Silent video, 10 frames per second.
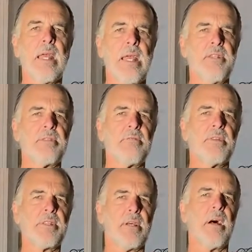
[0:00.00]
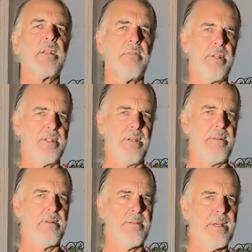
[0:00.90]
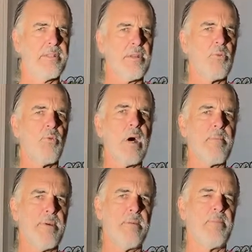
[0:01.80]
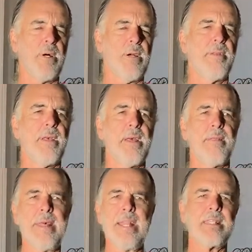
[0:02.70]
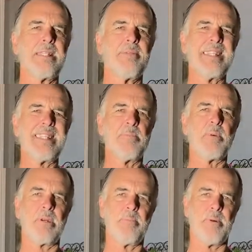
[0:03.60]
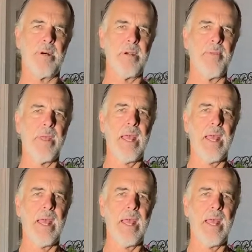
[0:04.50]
and students talk to each other. That's the cooperative part. That is the reciprocal part.